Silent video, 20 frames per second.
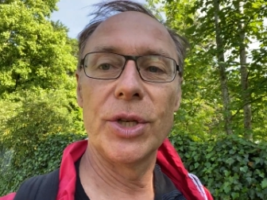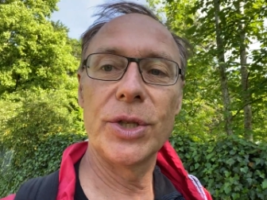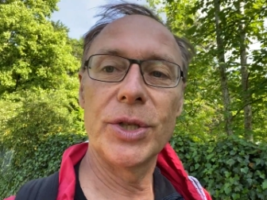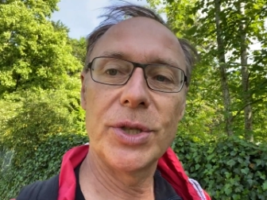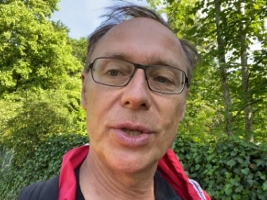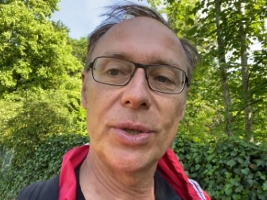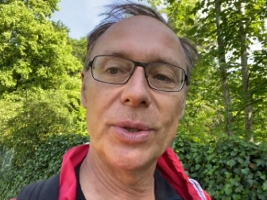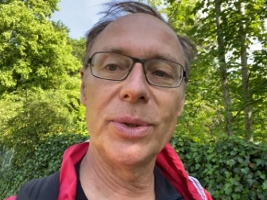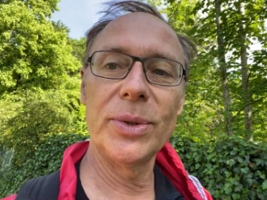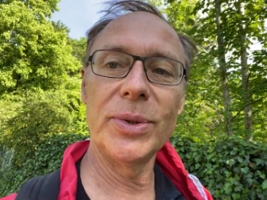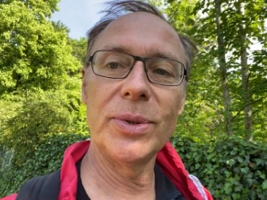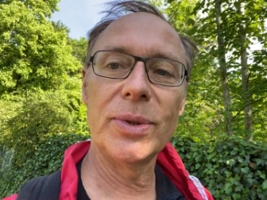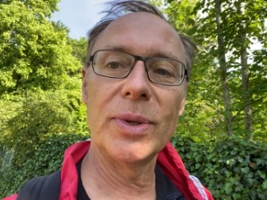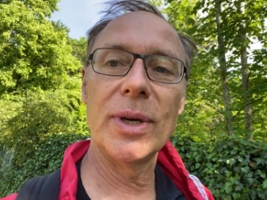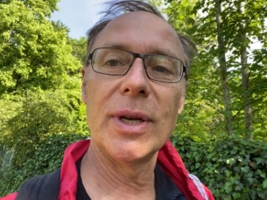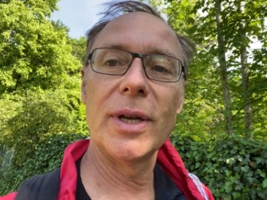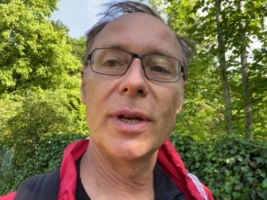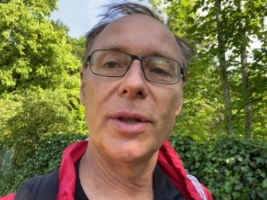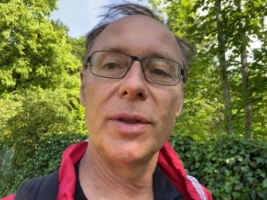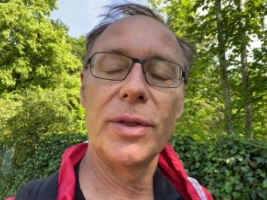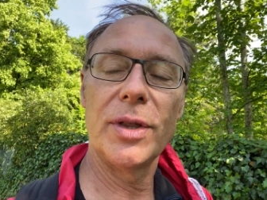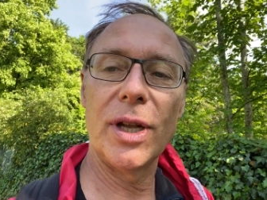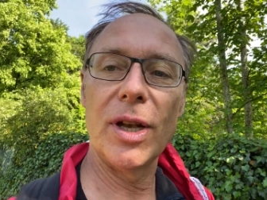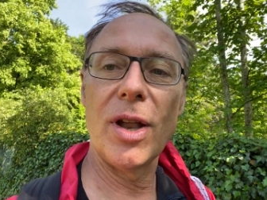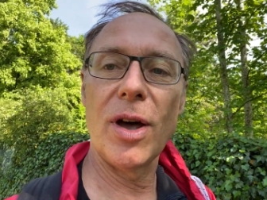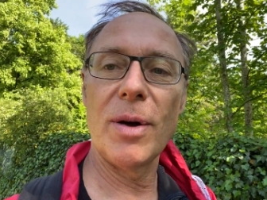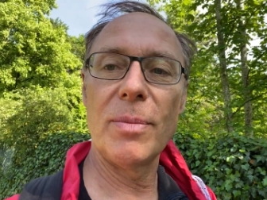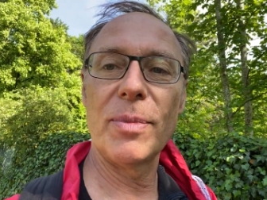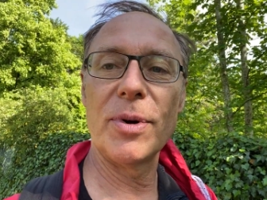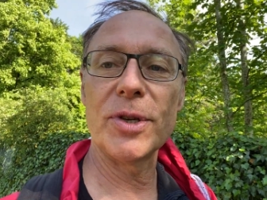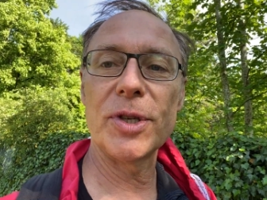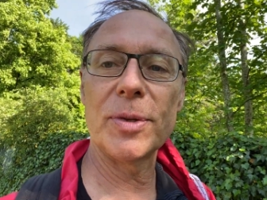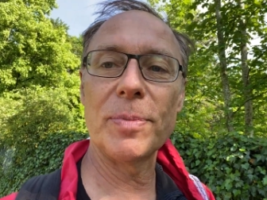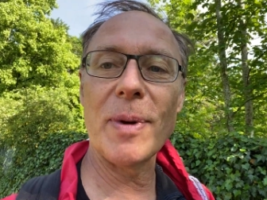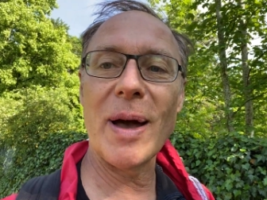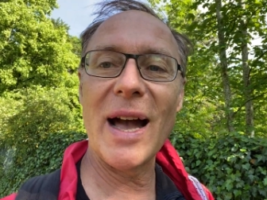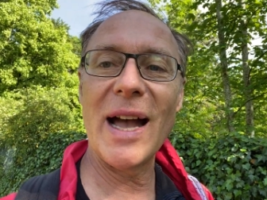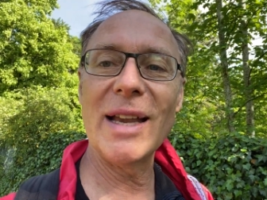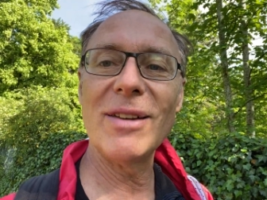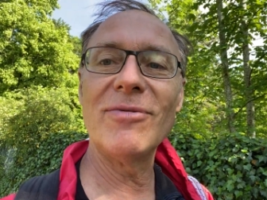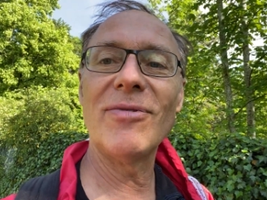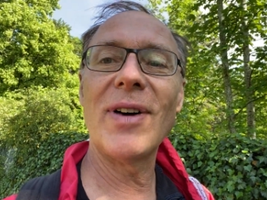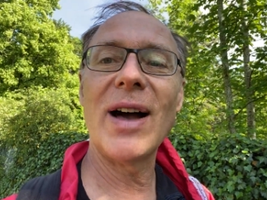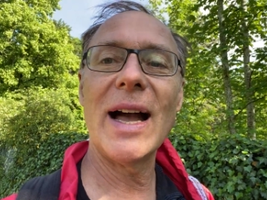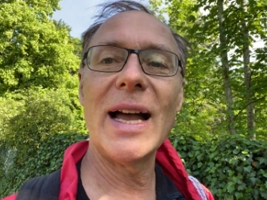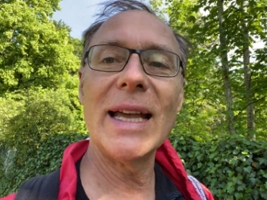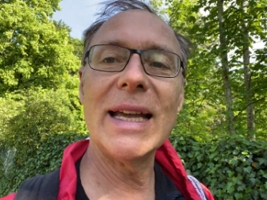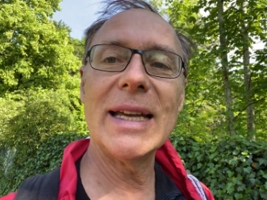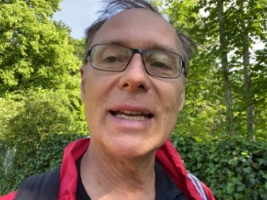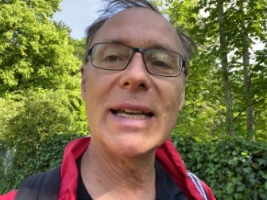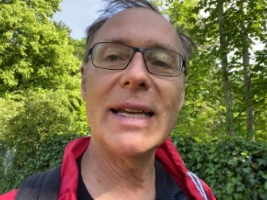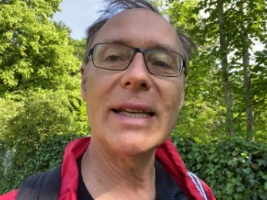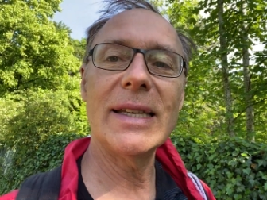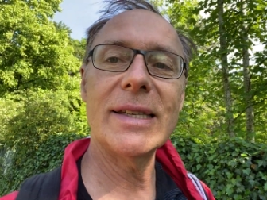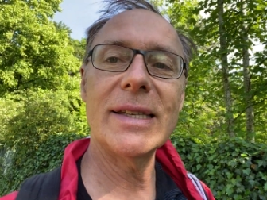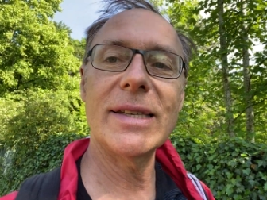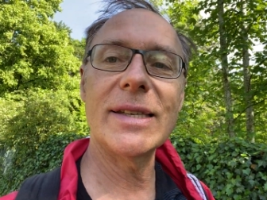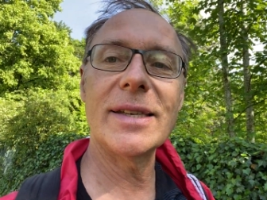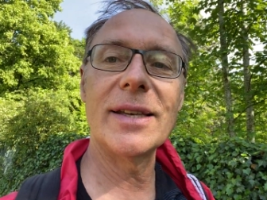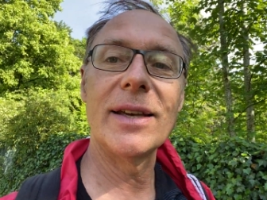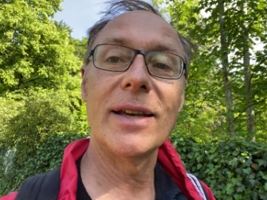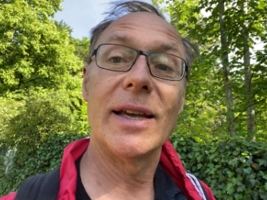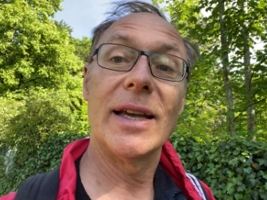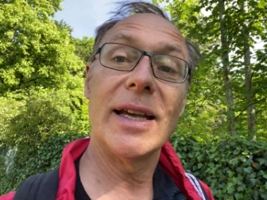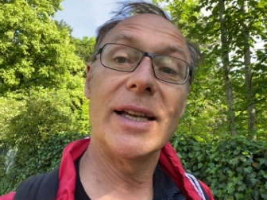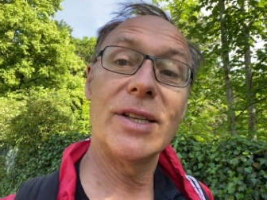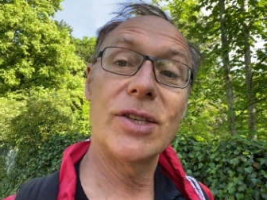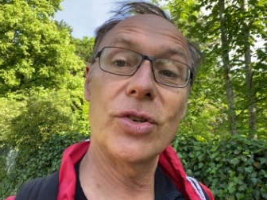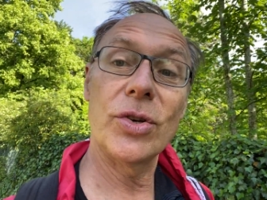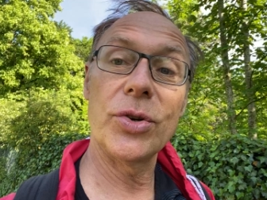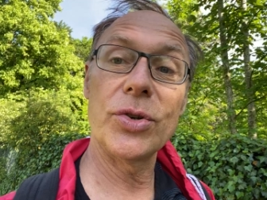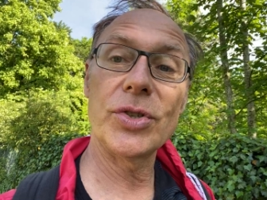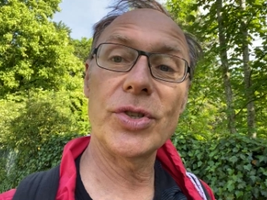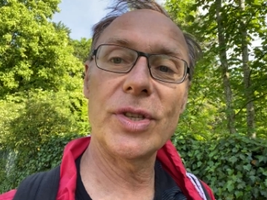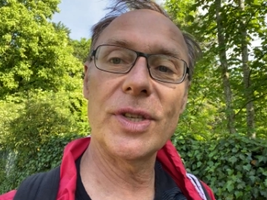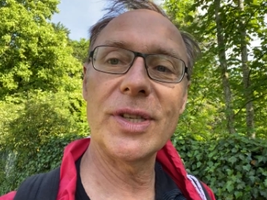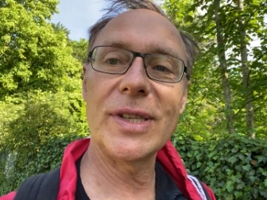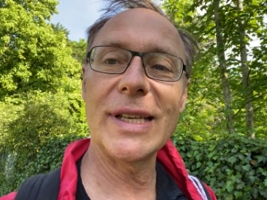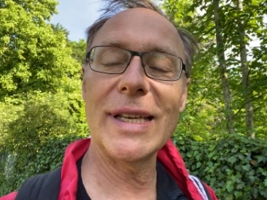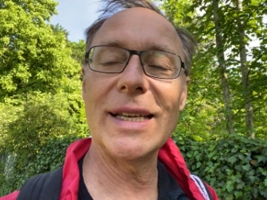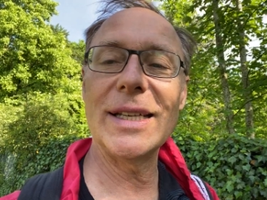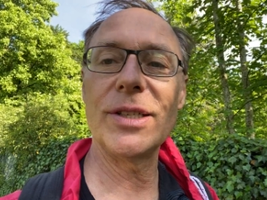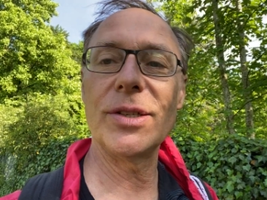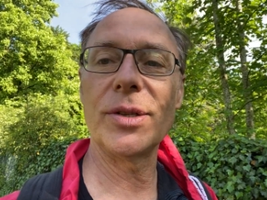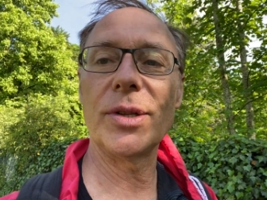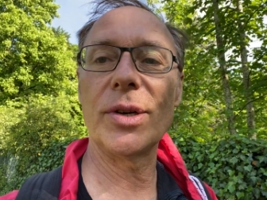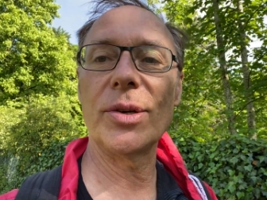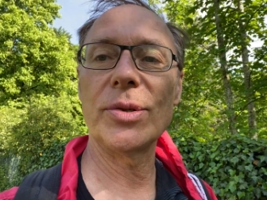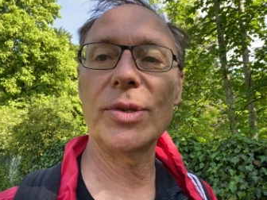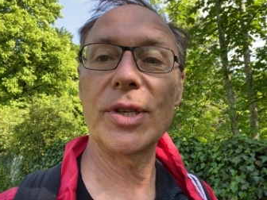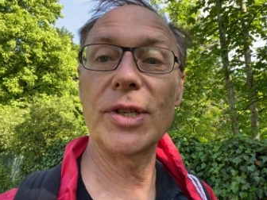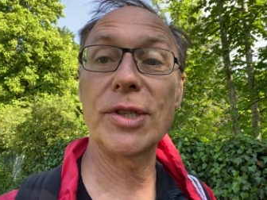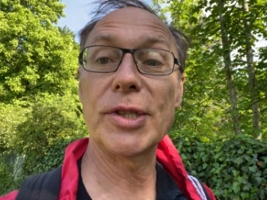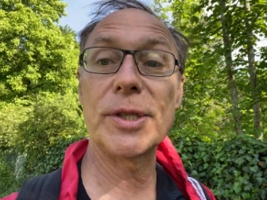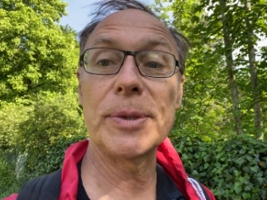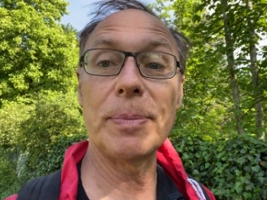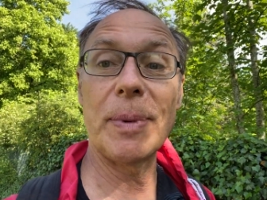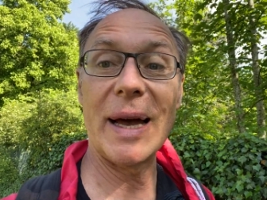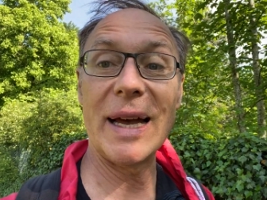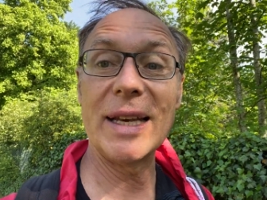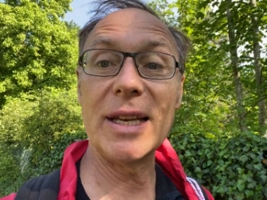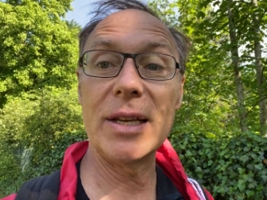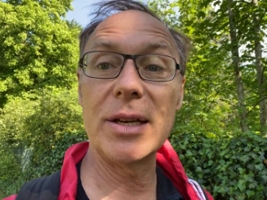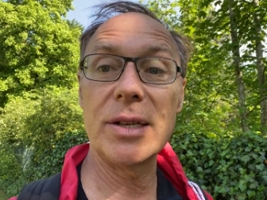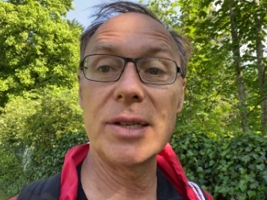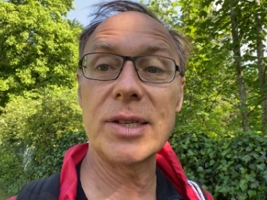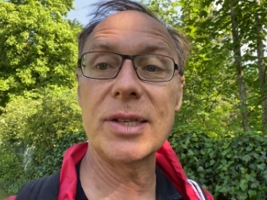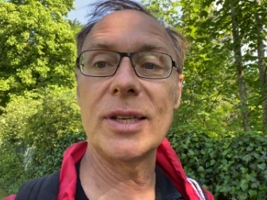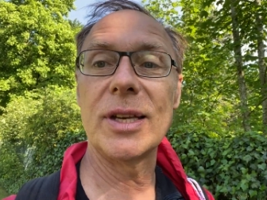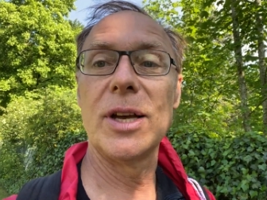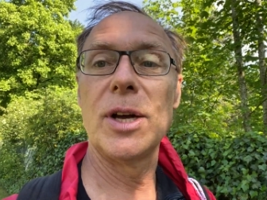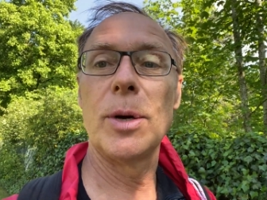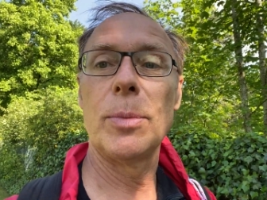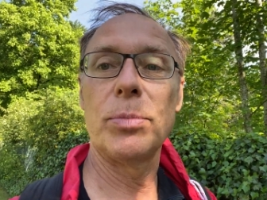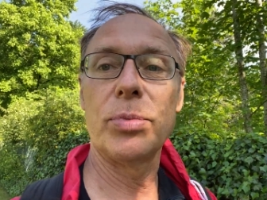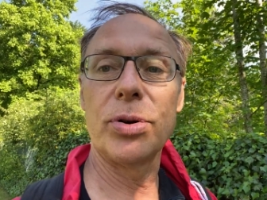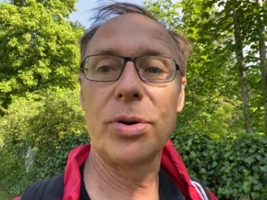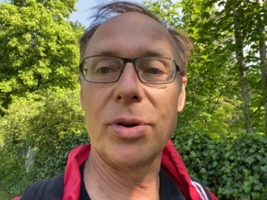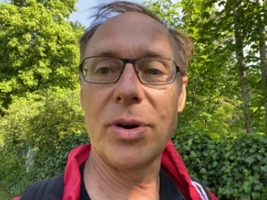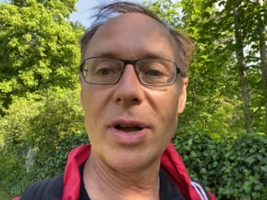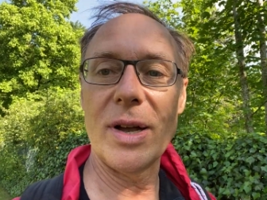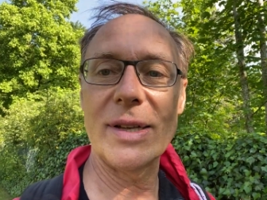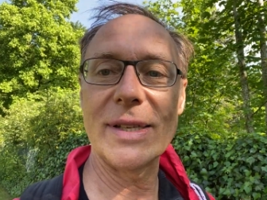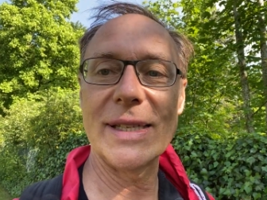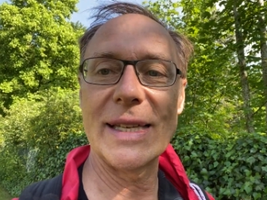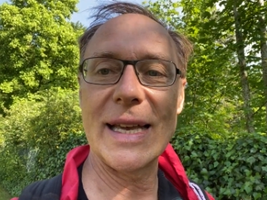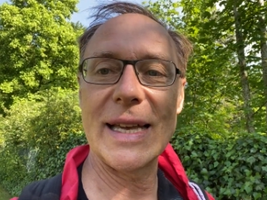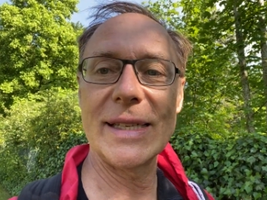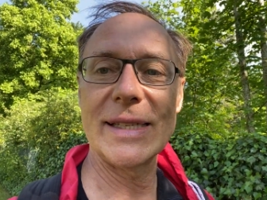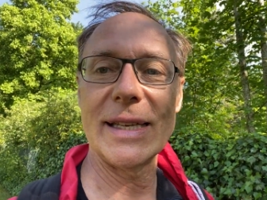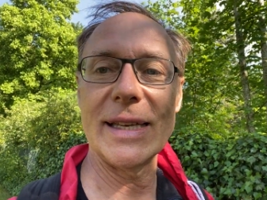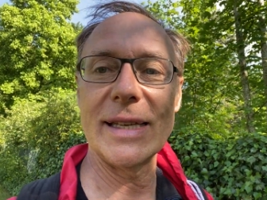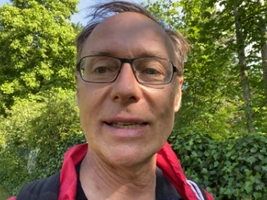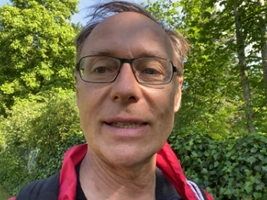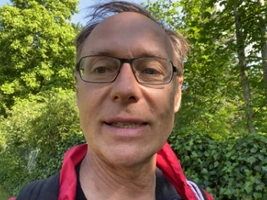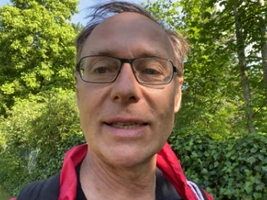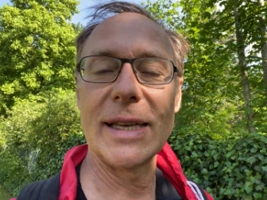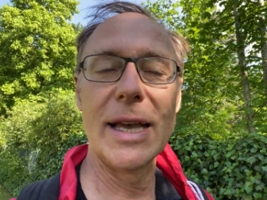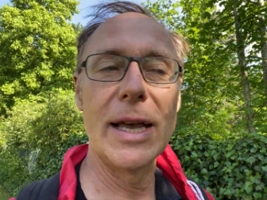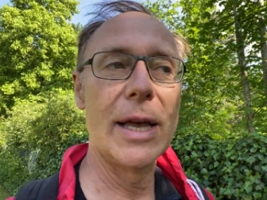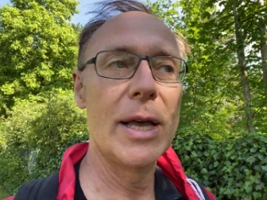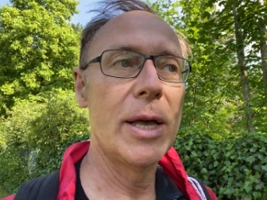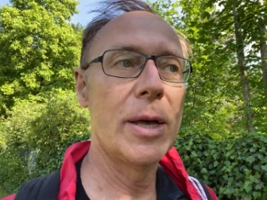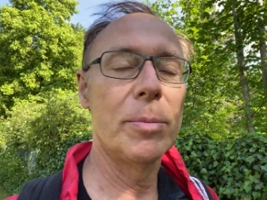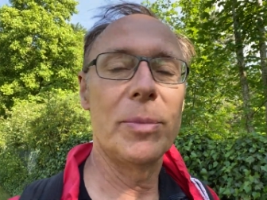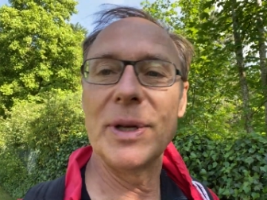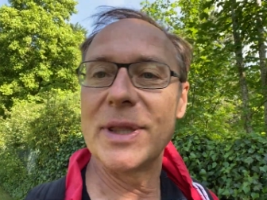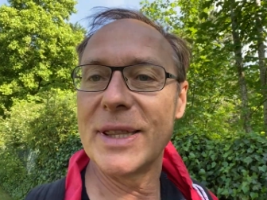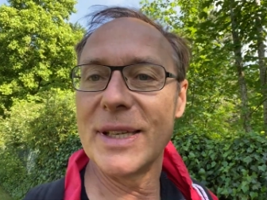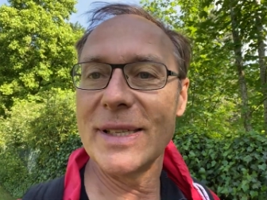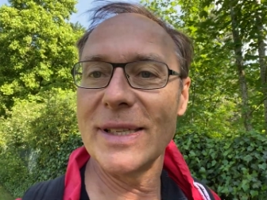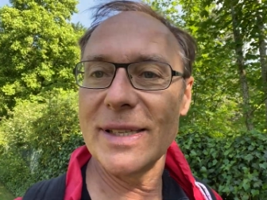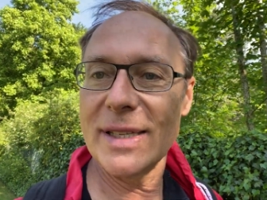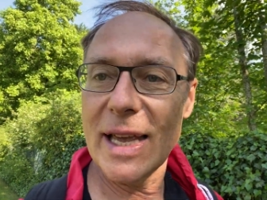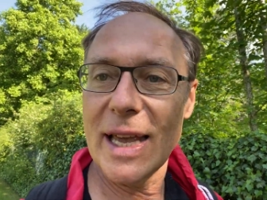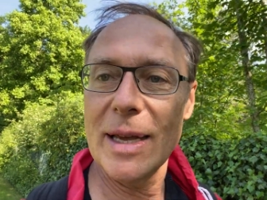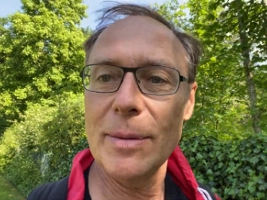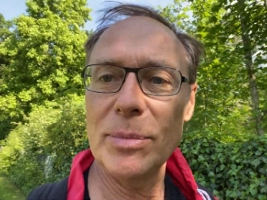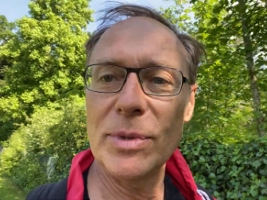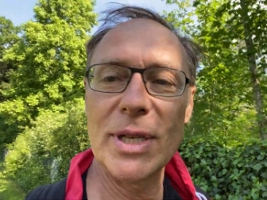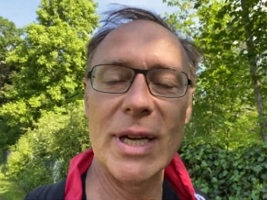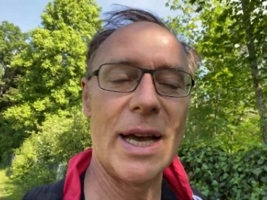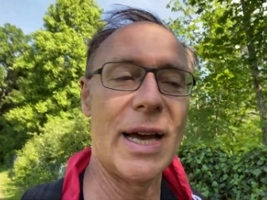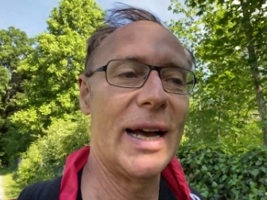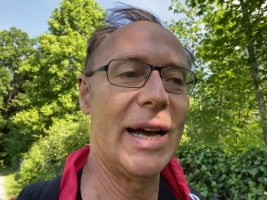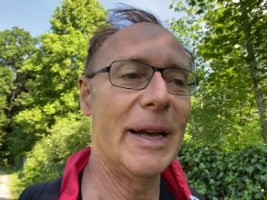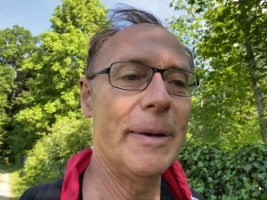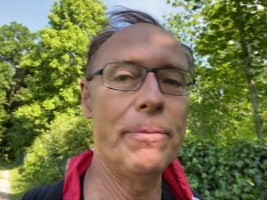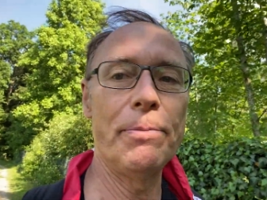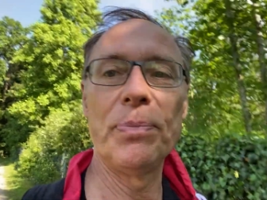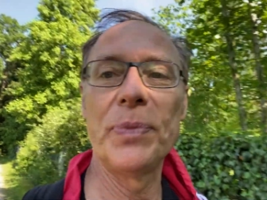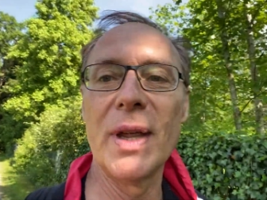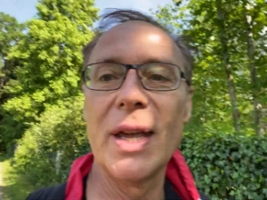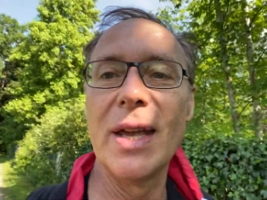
to the lumbar spine via its insertions into those spinous processes. But at the same time,